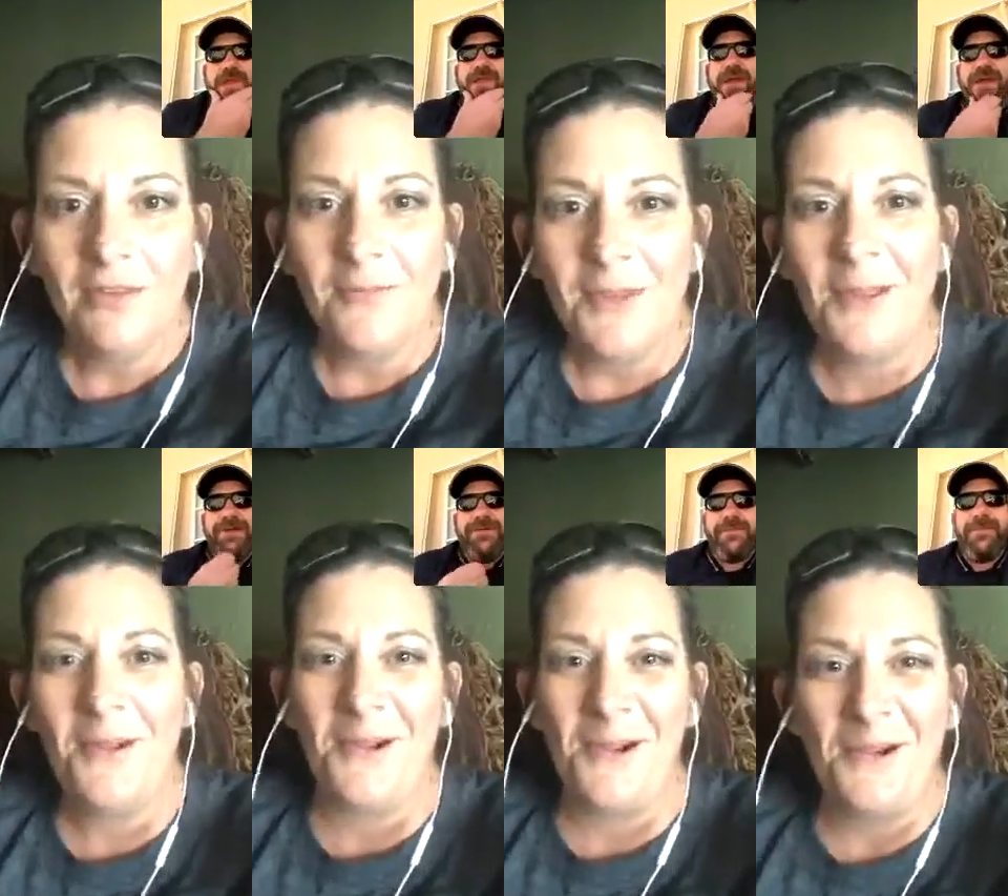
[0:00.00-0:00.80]
Yeah?
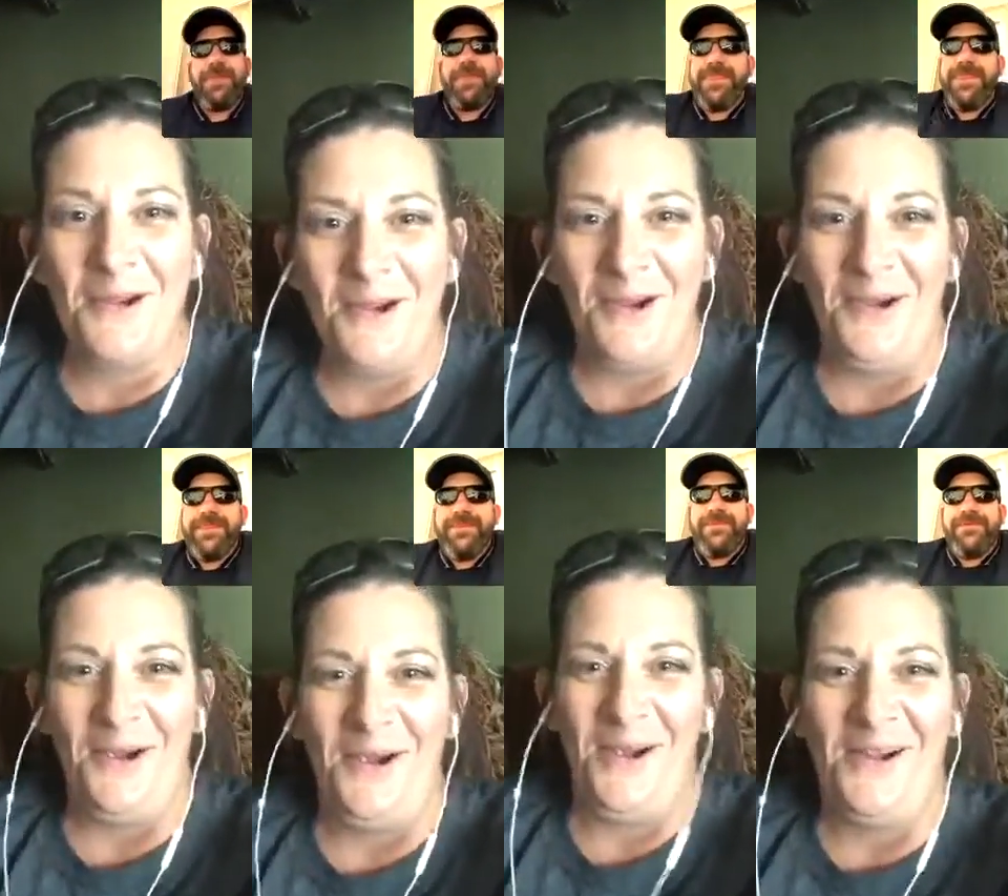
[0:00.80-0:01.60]

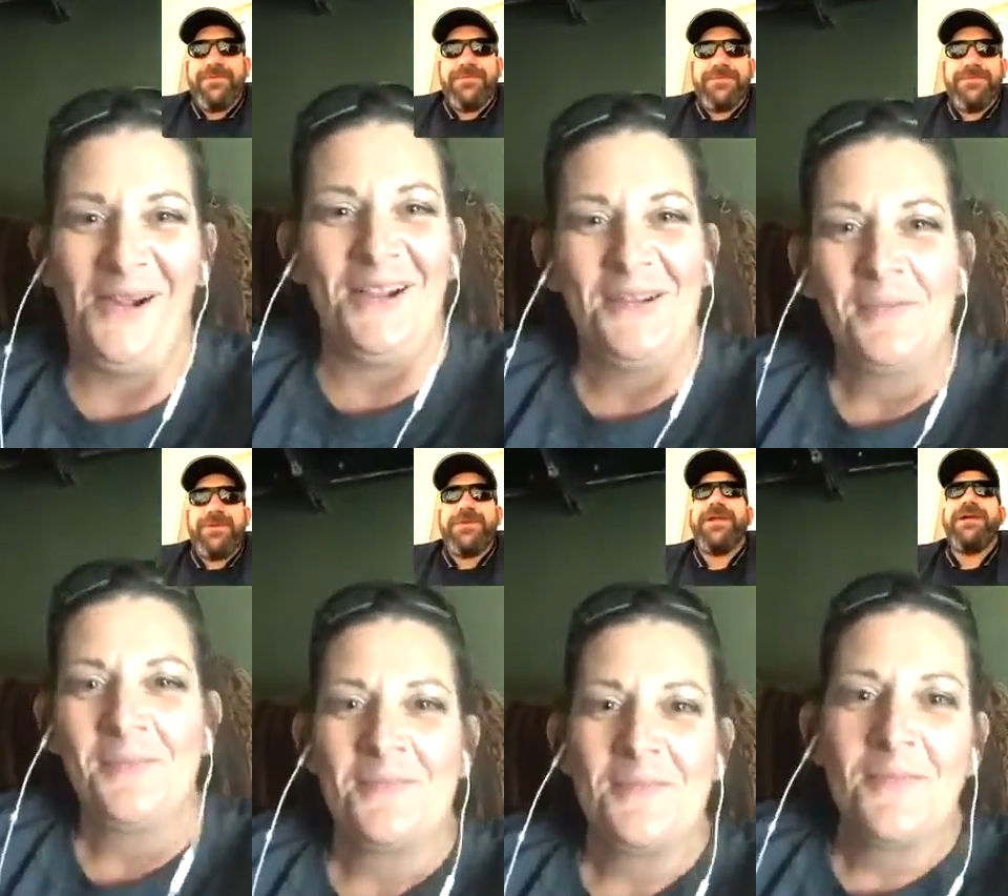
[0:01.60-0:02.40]
I
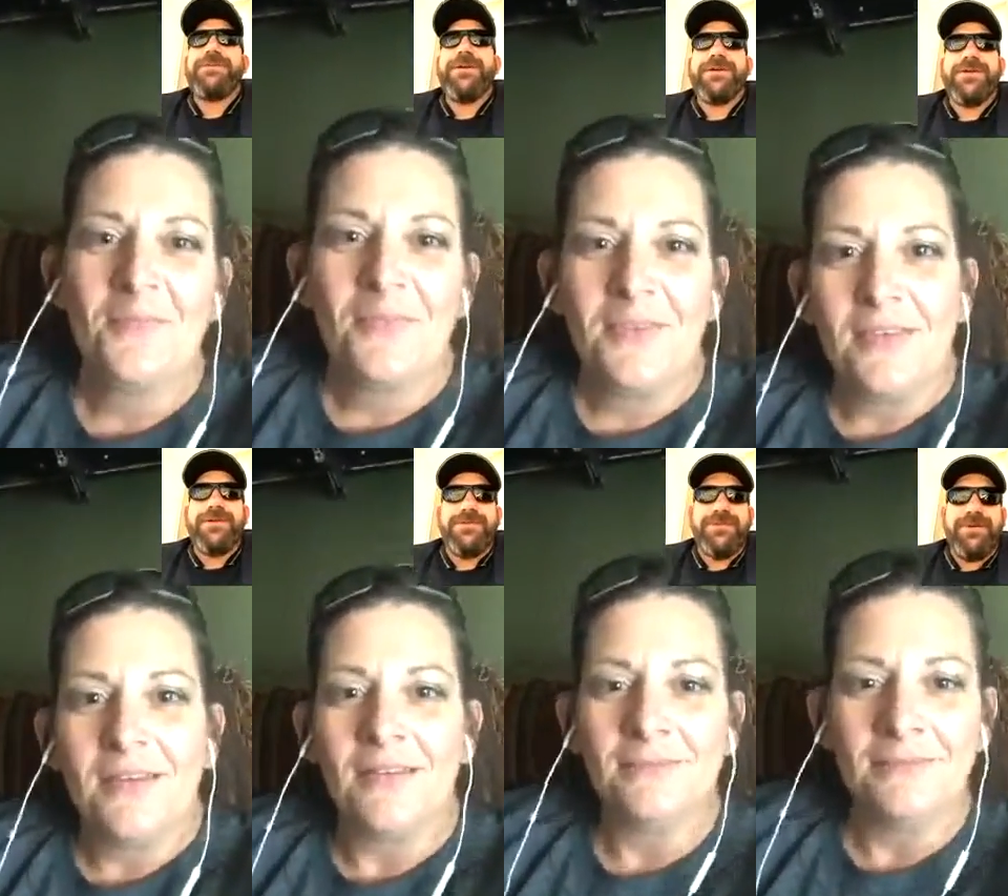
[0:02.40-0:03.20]
wonder how Tucker'd
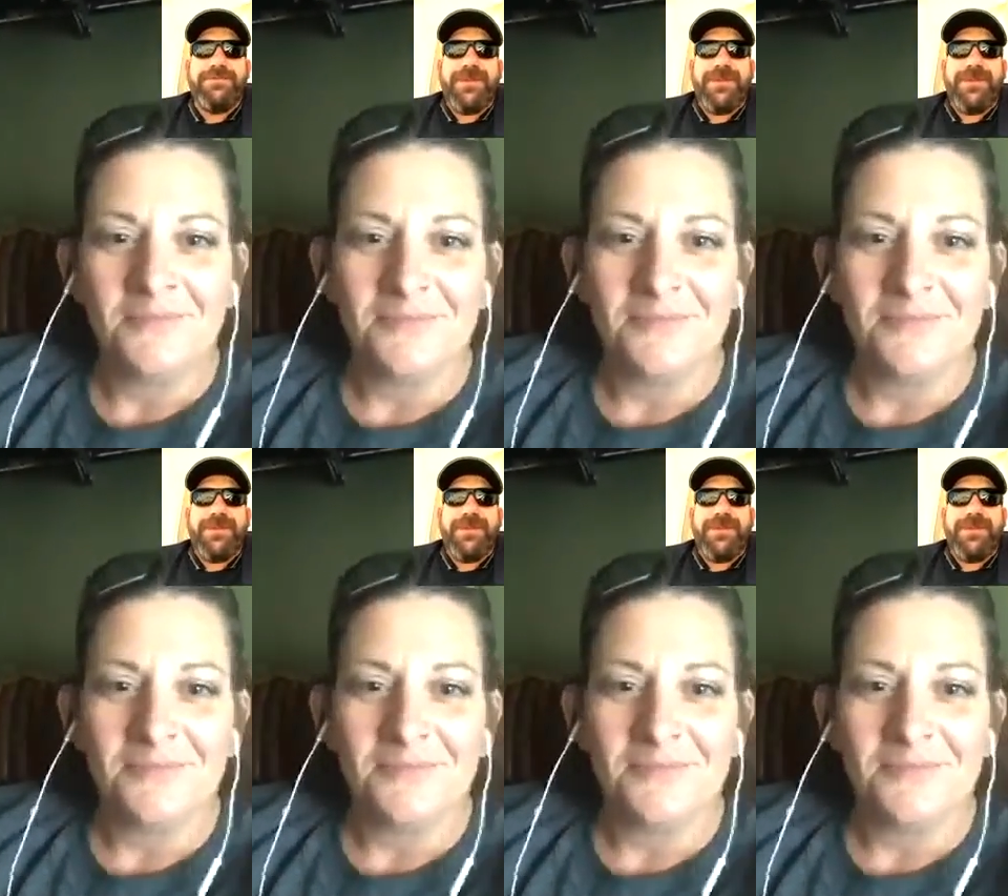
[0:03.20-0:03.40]
do up